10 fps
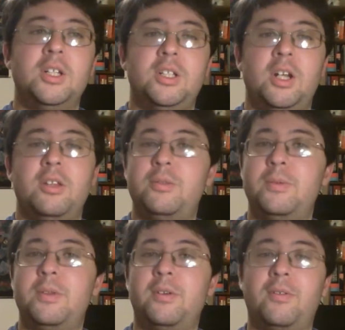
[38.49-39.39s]
share this
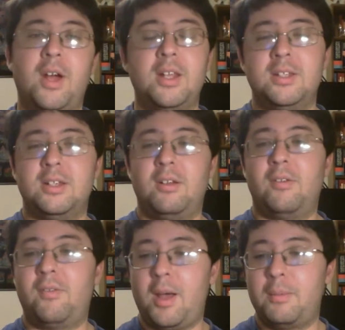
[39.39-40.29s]
with your friends and
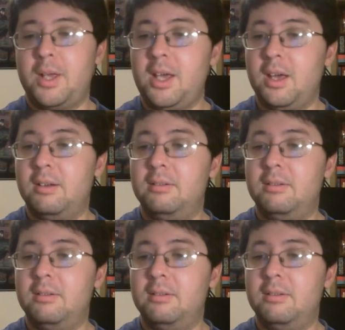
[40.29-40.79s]
your family,